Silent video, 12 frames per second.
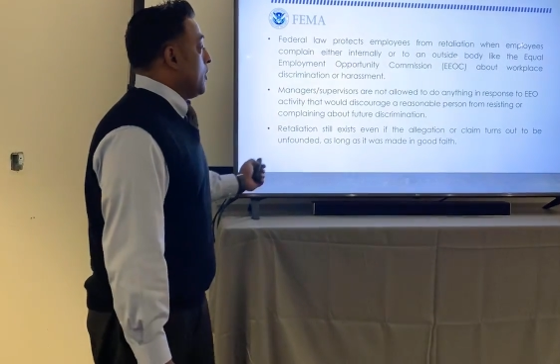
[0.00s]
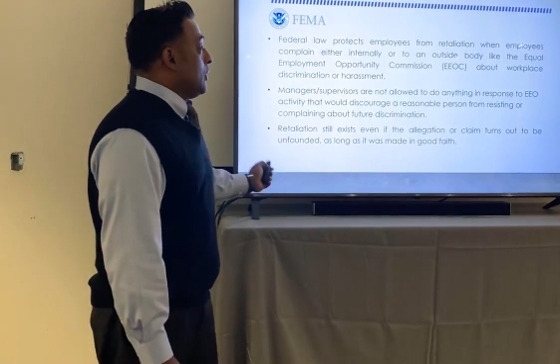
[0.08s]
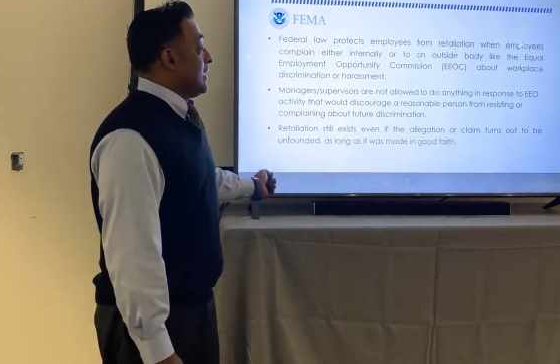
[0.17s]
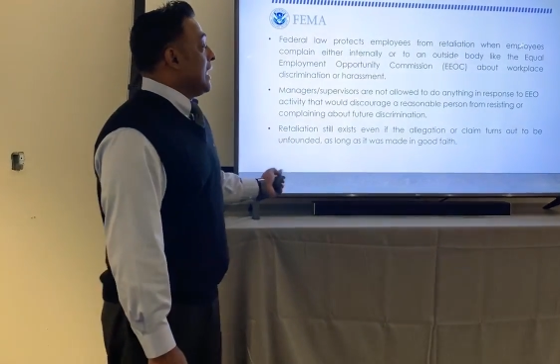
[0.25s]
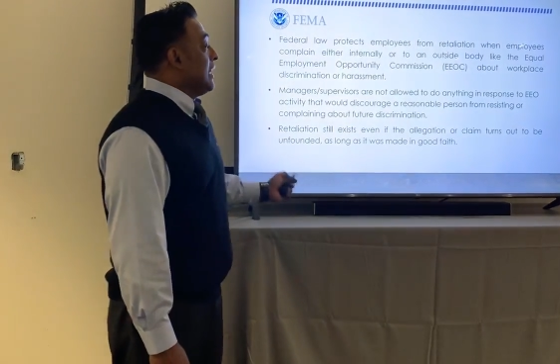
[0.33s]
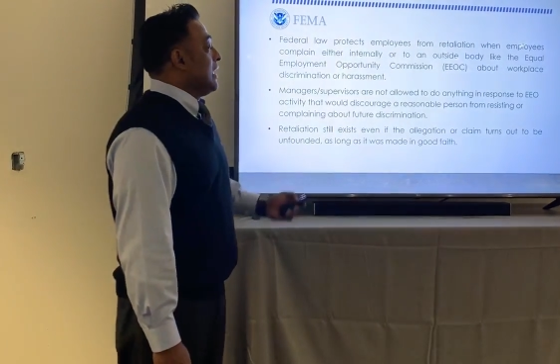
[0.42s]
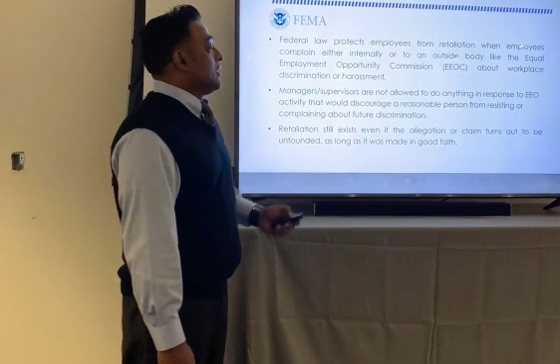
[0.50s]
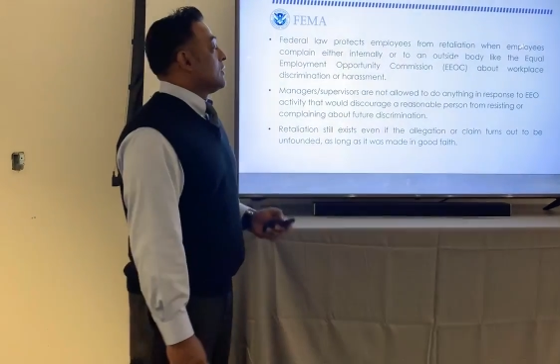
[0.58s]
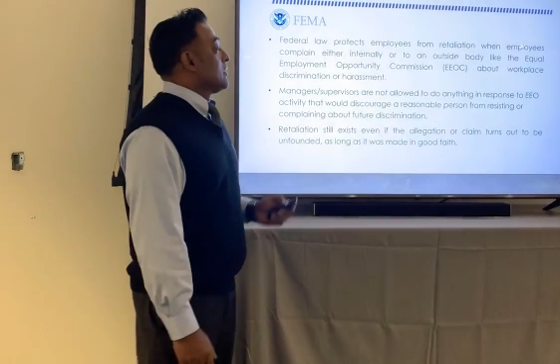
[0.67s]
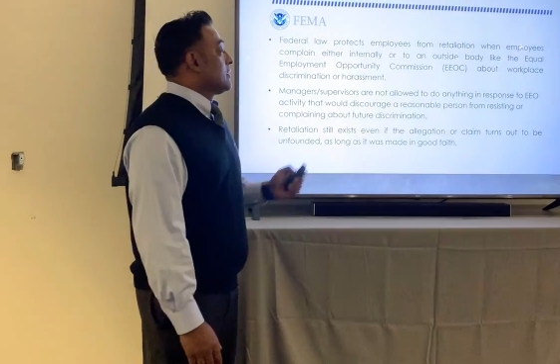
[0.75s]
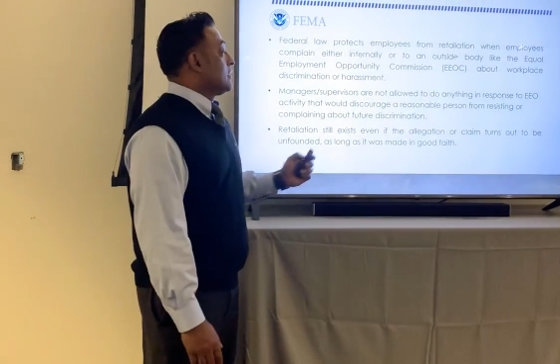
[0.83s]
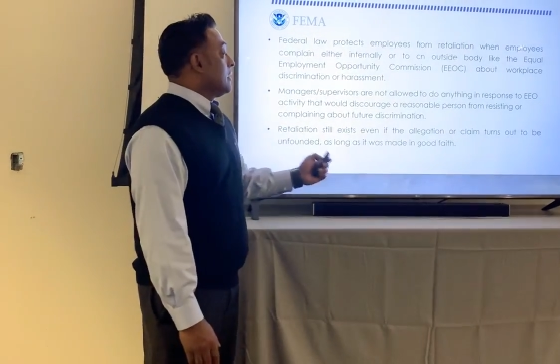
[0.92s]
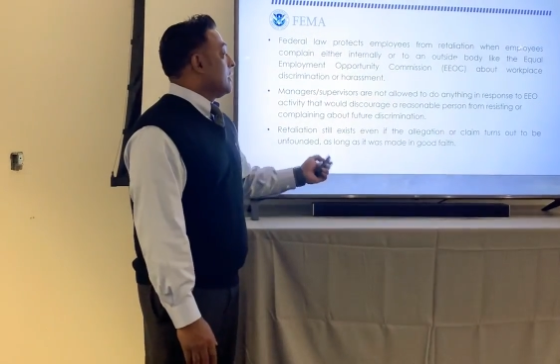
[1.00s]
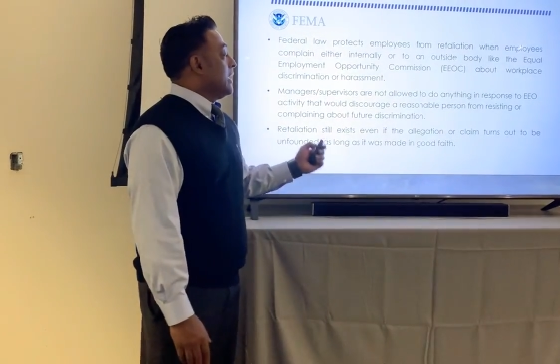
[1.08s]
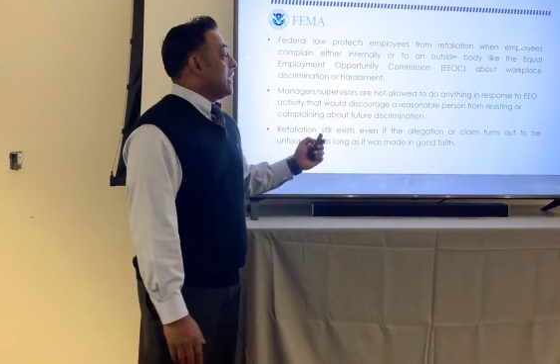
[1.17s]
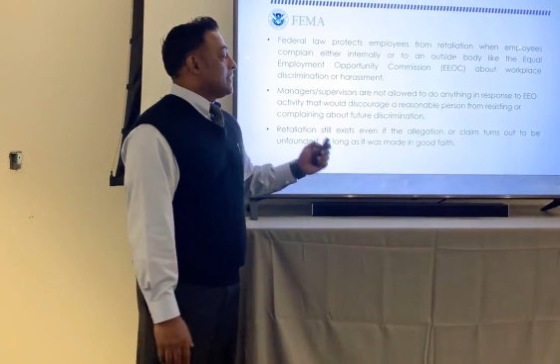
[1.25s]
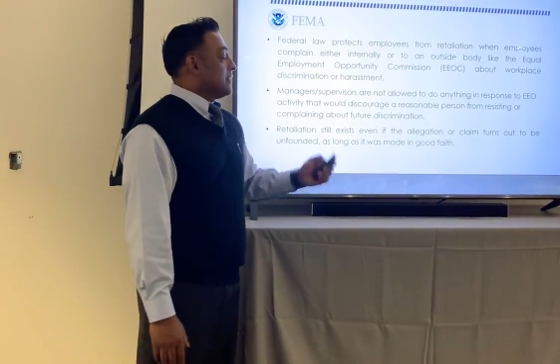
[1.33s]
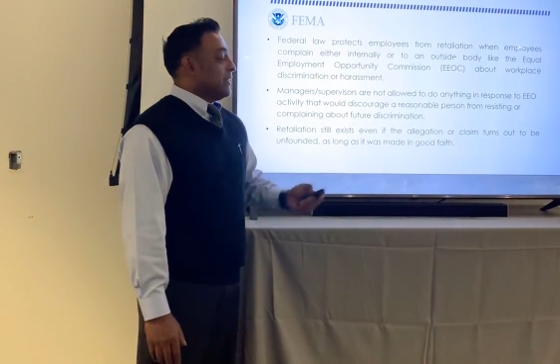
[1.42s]
And retaliation still
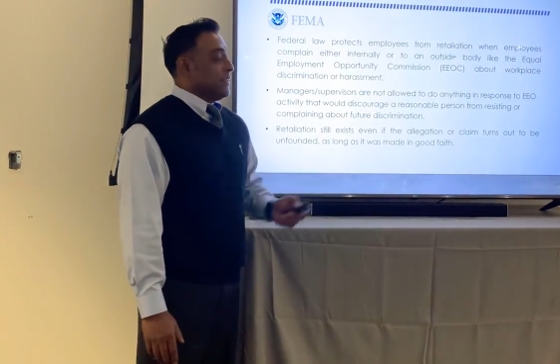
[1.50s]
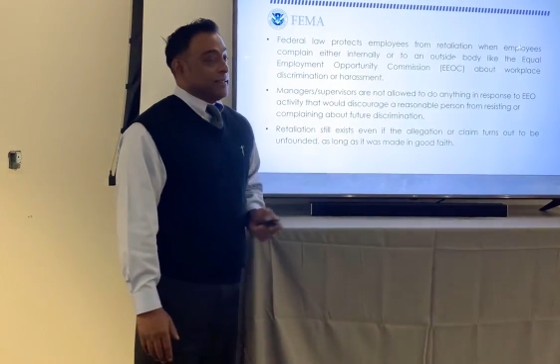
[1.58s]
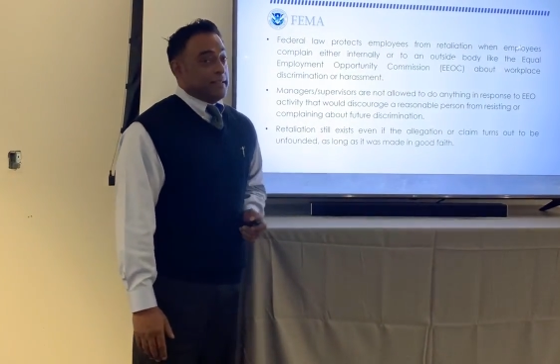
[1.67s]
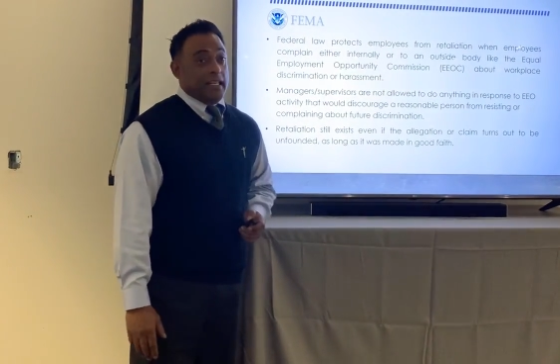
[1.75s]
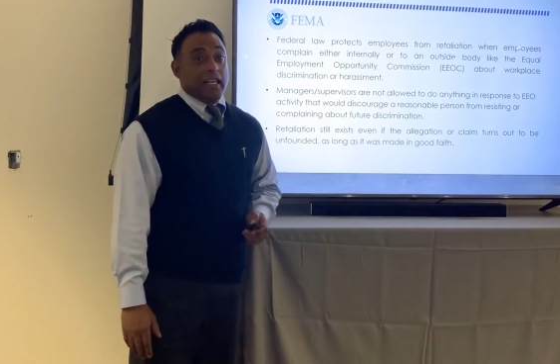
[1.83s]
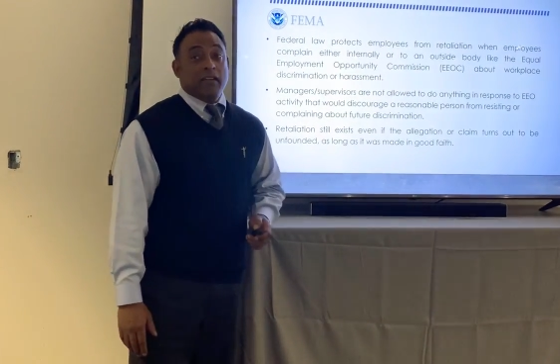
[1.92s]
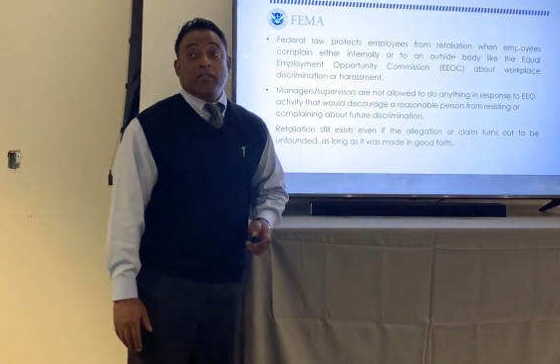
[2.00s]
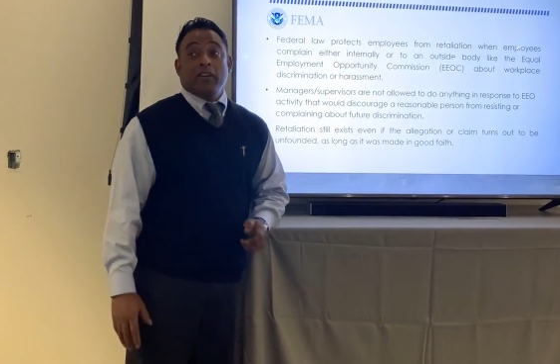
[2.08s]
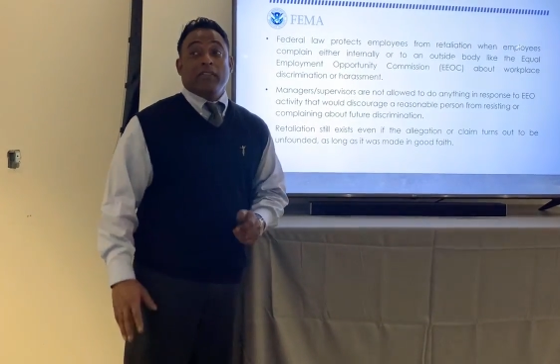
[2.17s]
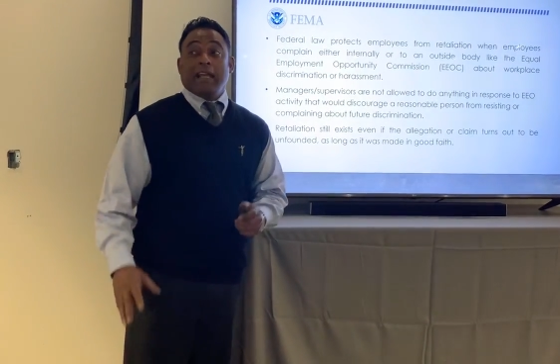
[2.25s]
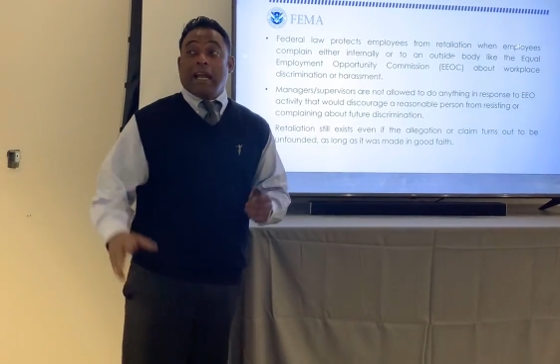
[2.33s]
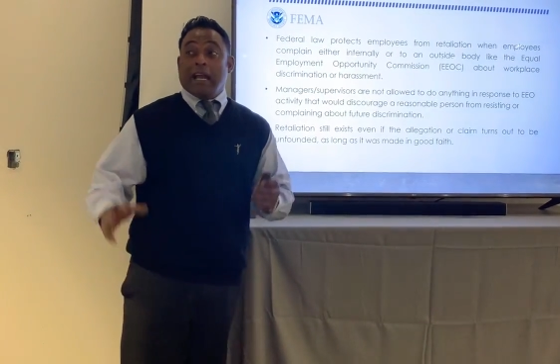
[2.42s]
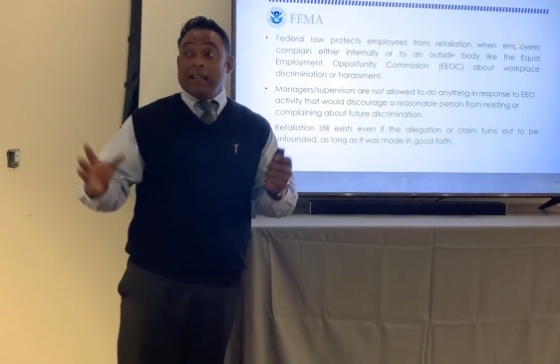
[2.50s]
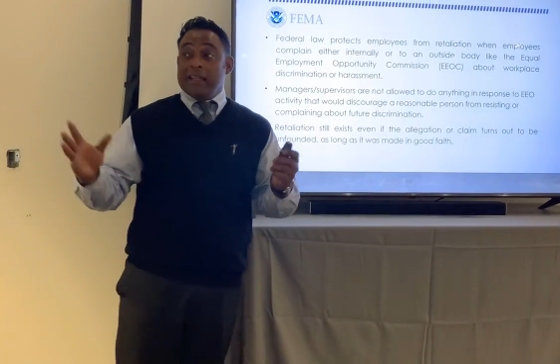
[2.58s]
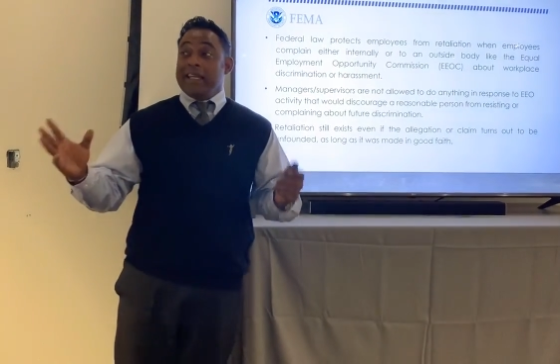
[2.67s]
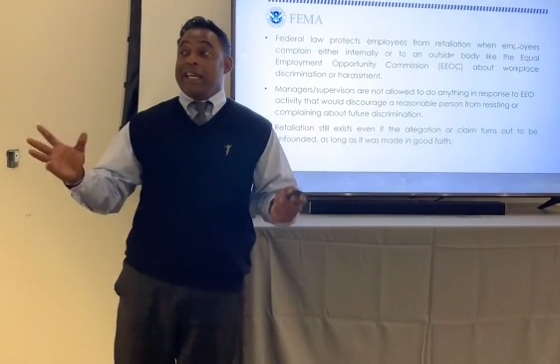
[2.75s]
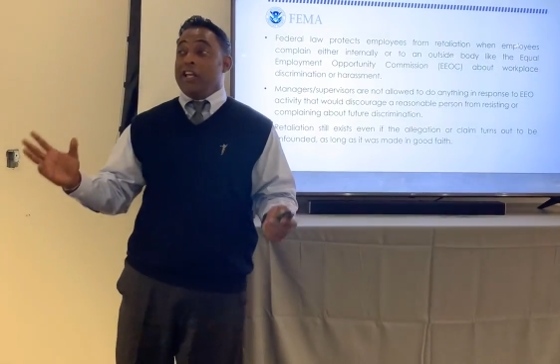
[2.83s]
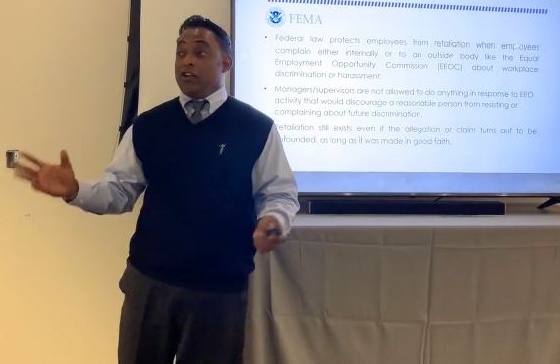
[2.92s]
exists even if the
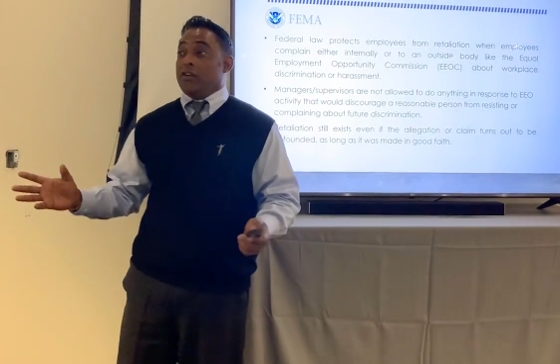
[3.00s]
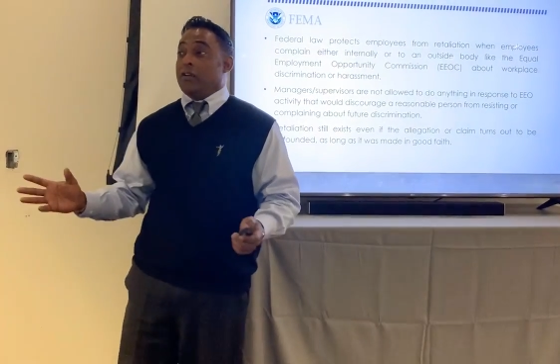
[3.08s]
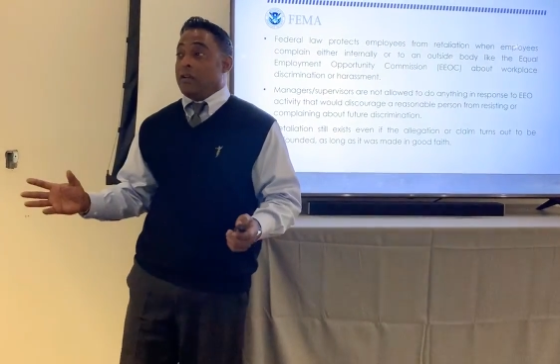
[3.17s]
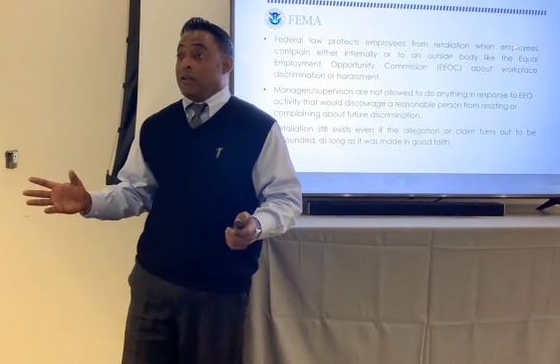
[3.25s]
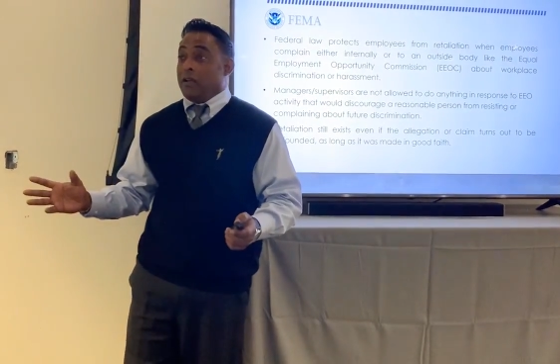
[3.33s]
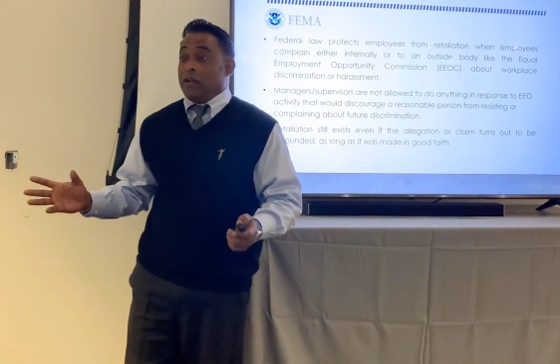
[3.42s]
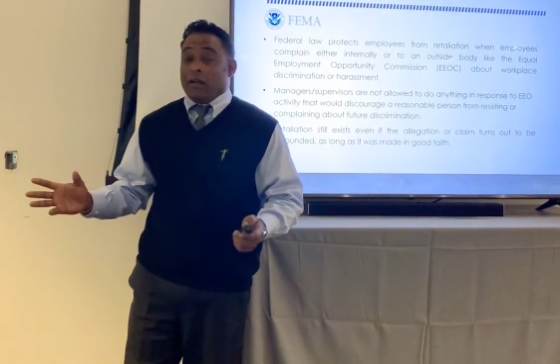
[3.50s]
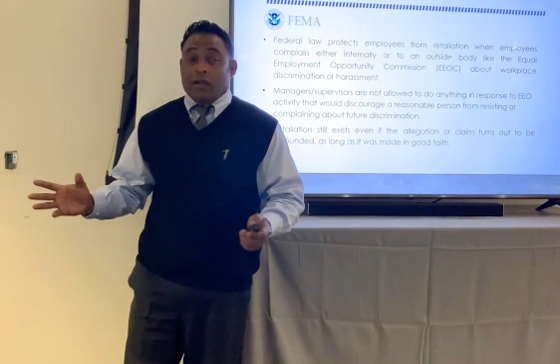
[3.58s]
allegation